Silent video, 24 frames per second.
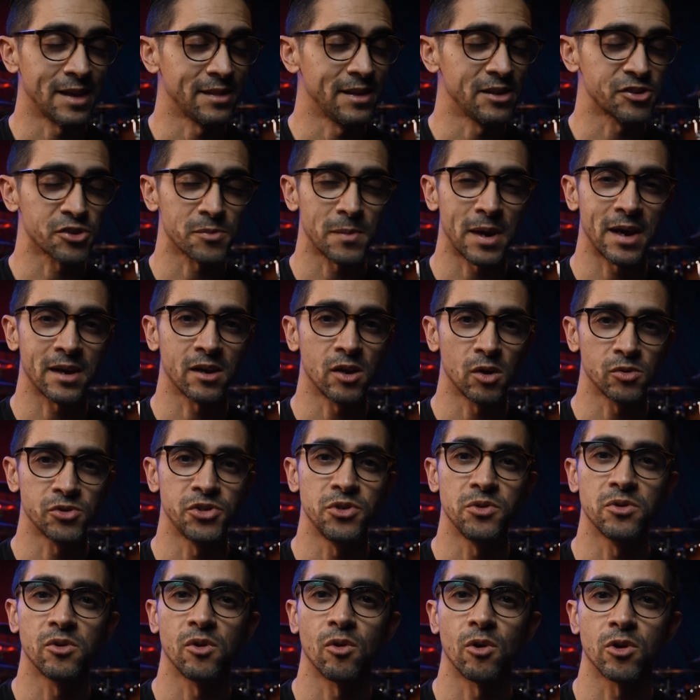these are my go-to
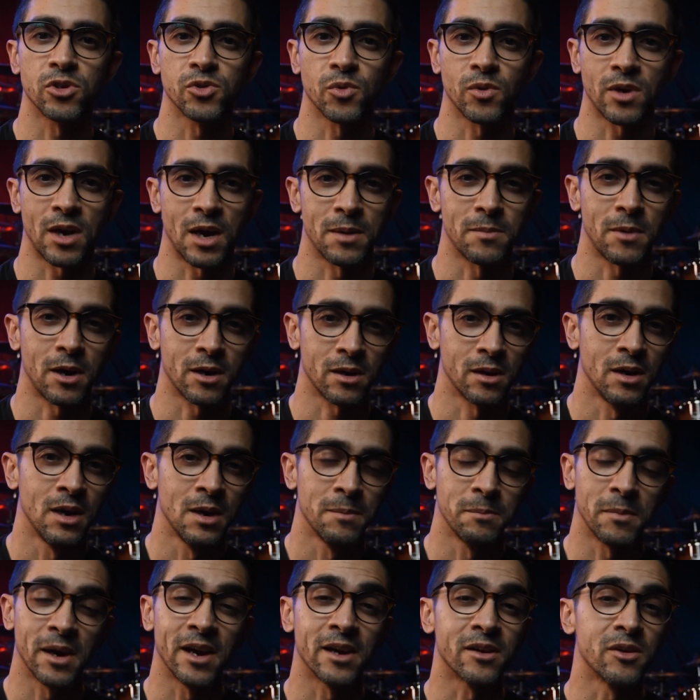chords when I'm on
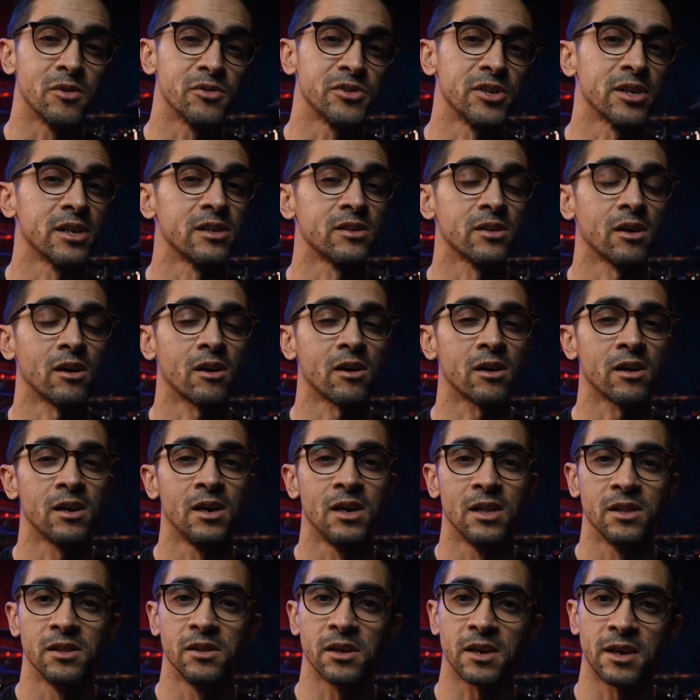my acoustic guitar
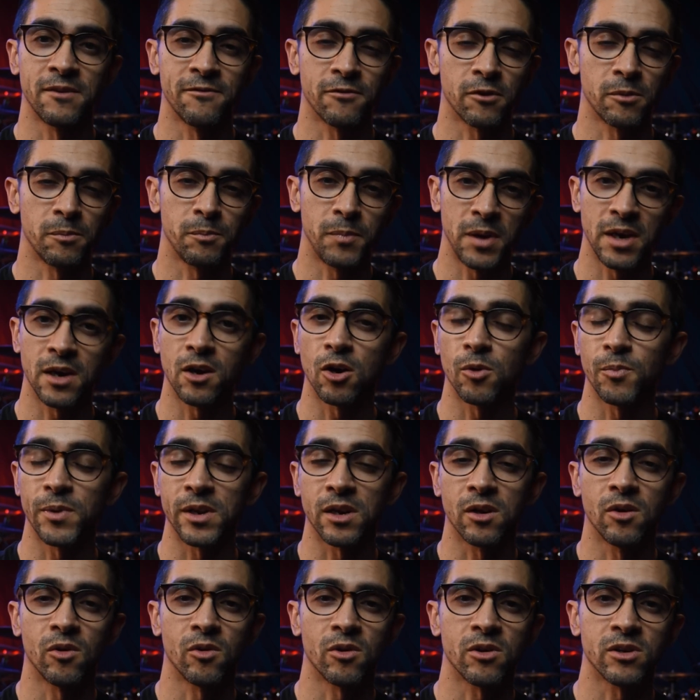looking for big open
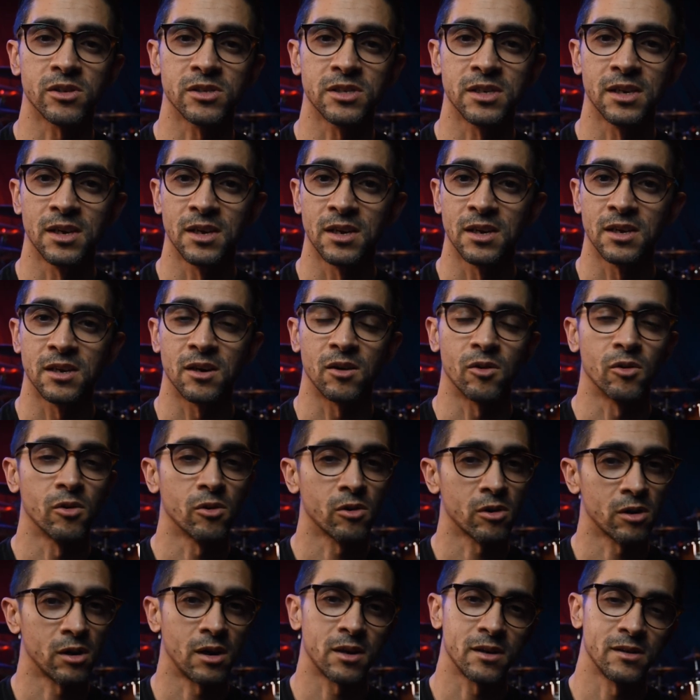chords,
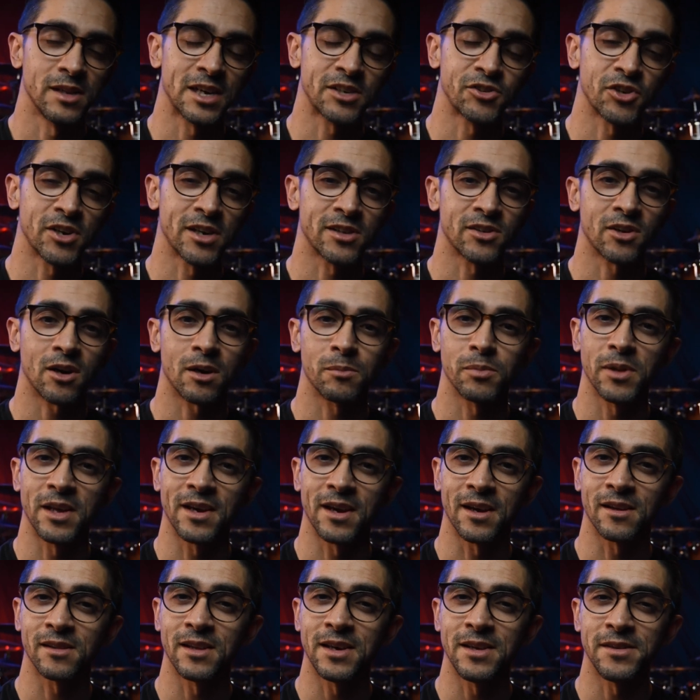or on electric guitar playing a
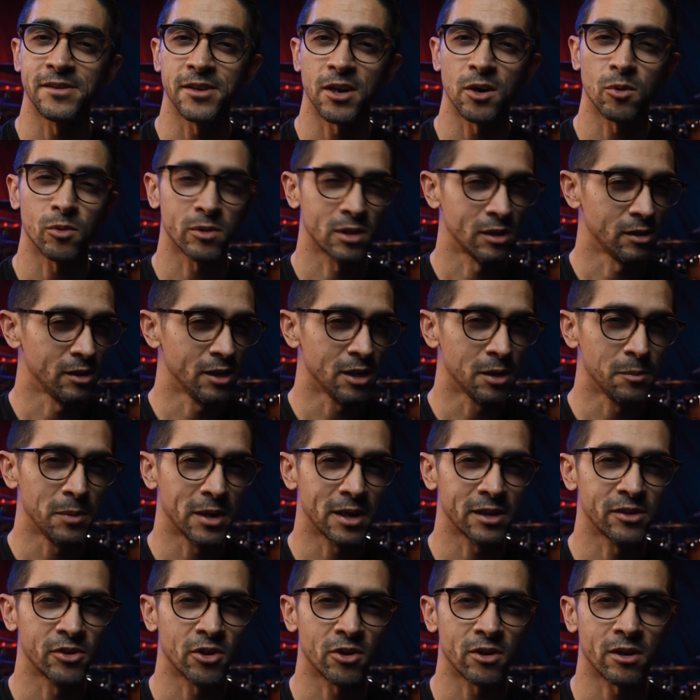clean tone with a little bit
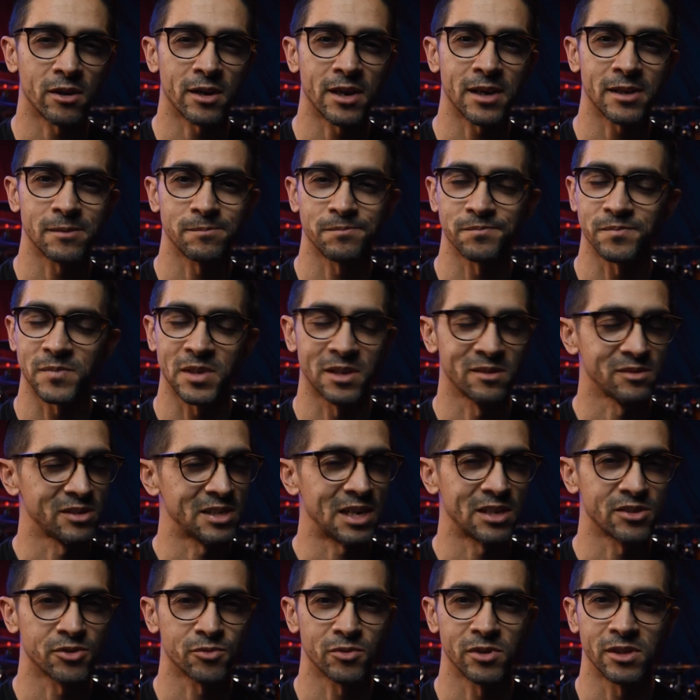of dirt on it.
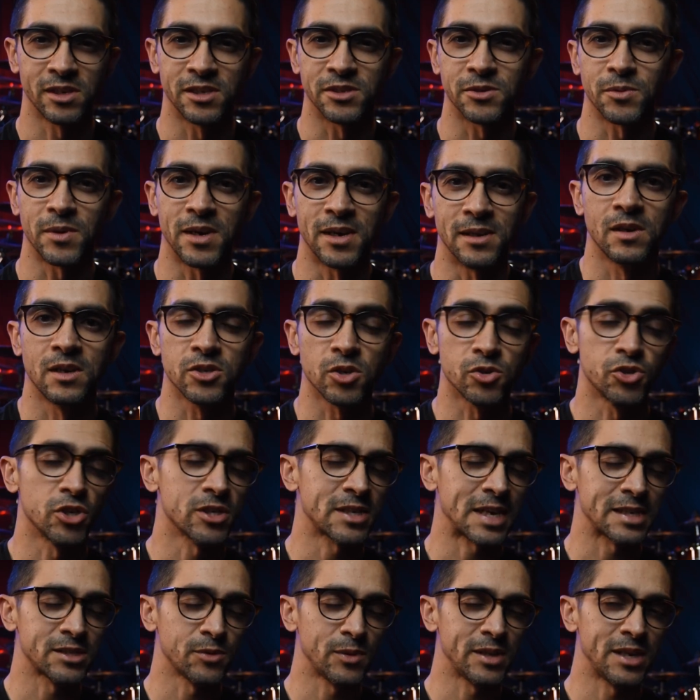Sounds really sweet. So just
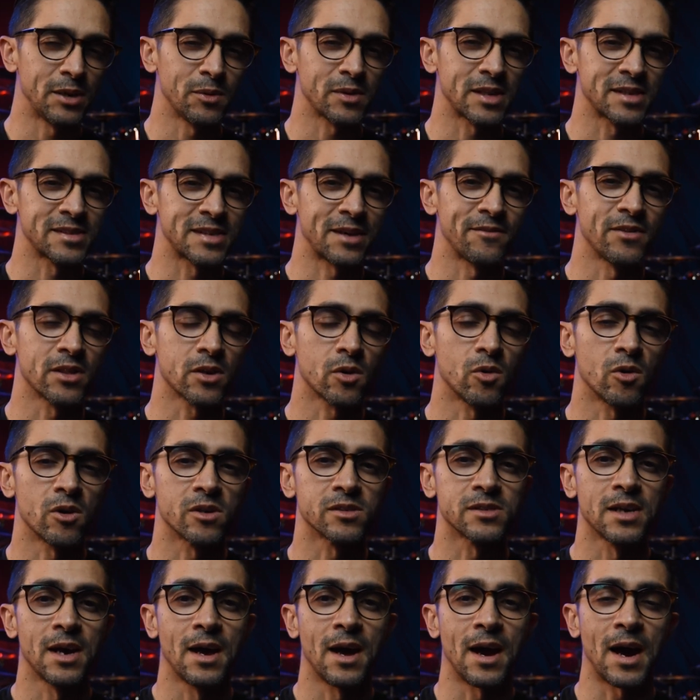as we did with the seventh
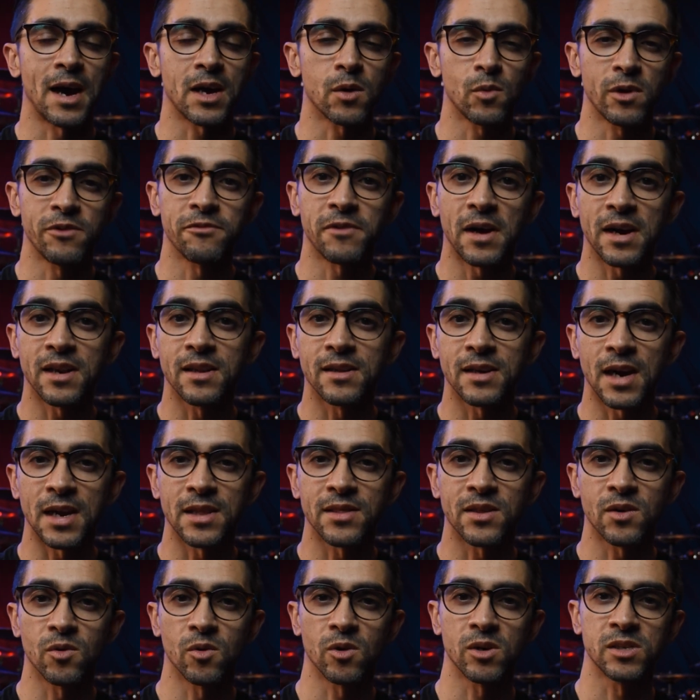chords, how do we find
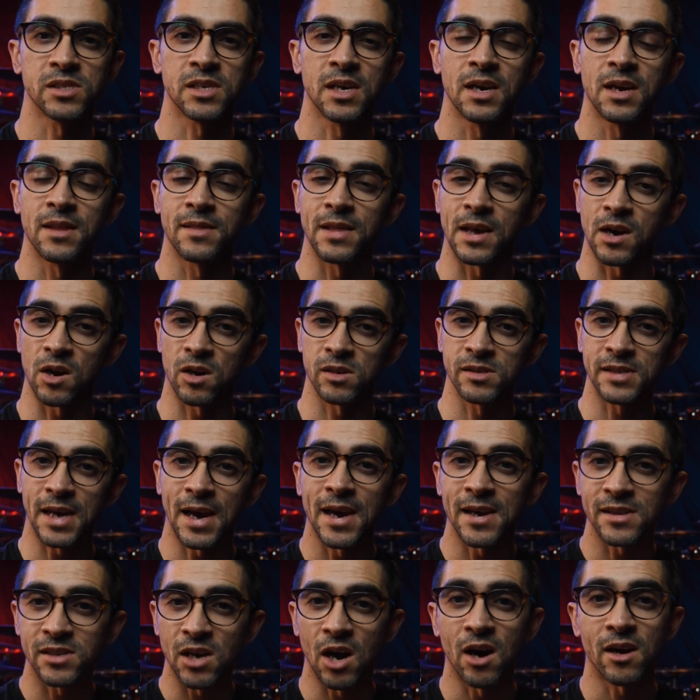ninth chords that are
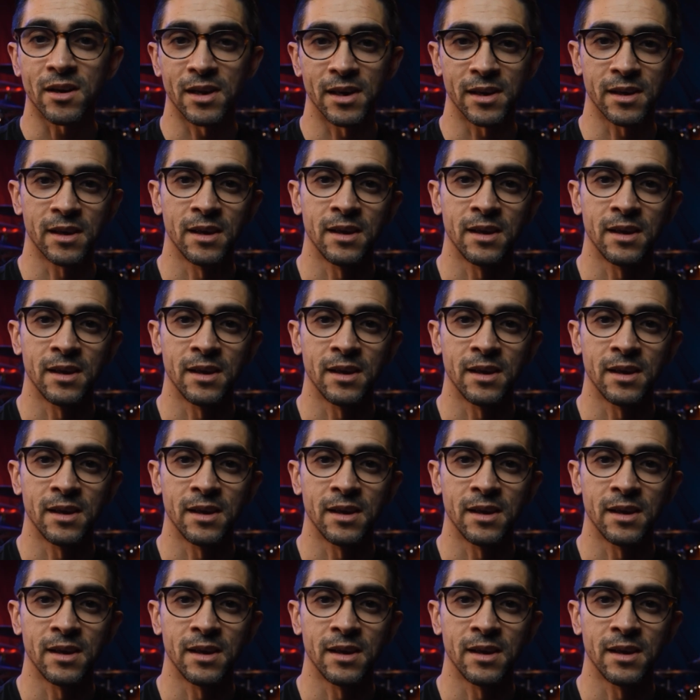diatonic